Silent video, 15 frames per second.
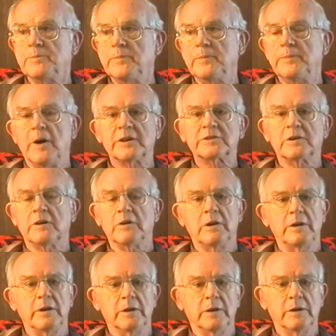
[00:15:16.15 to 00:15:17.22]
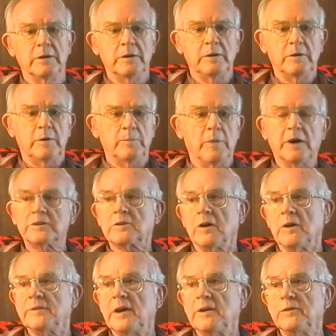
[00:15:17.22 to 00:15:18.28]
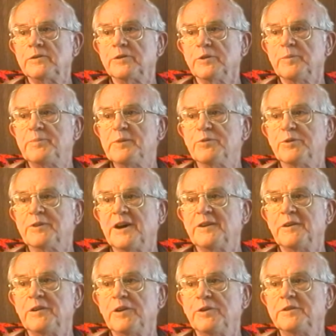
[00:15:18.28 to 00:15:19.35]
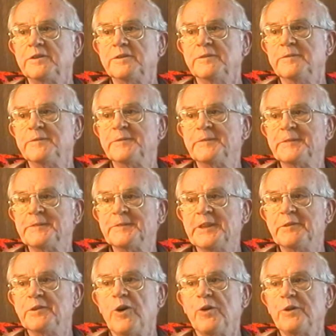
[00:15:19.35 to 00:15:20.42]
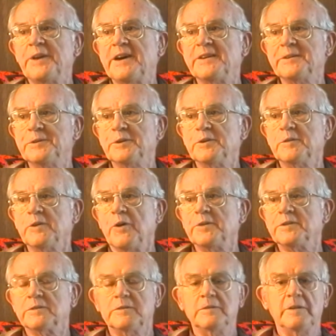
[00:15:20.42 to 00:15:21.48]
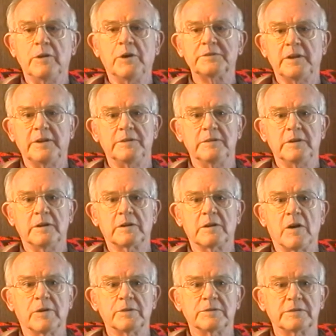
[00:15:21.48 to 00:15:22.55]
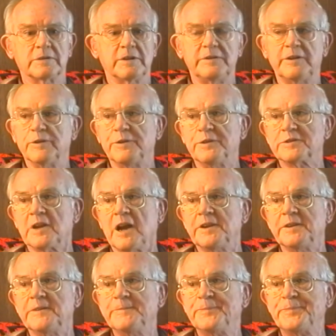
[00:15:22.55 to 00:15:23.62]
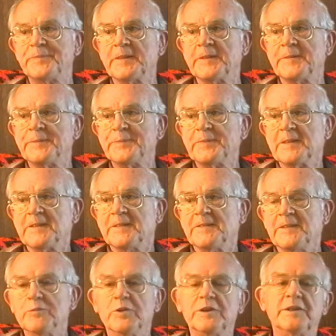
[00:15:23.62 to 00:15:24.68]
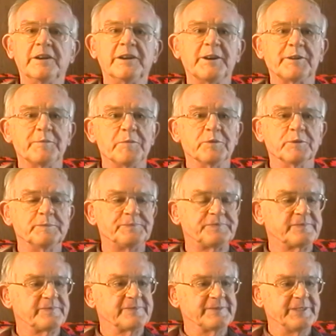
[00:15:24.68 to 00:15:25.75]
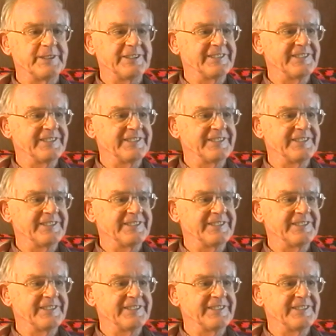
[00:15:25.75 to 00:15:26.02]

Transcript: parked the boxcar, uh, the uh, boxcar down there until the people got unloaded and they would hold out. You know, always they always had uh, cars sitting on the siding. And one day I remember,